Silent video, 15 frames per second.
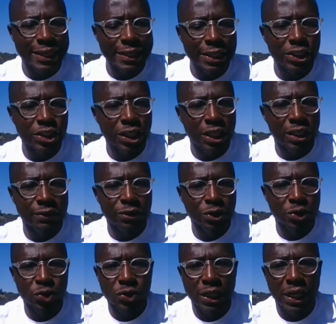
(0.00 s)
initiative
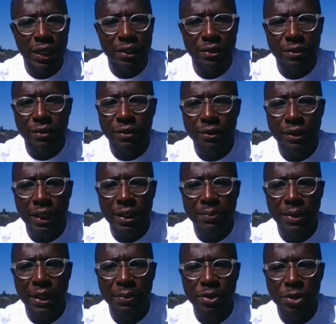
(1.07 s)
to do that, then
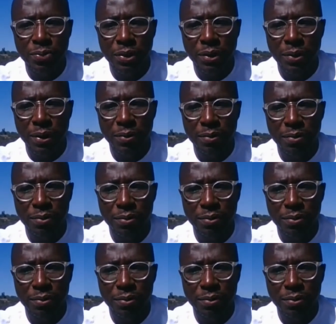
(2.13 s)
it becomes a problem.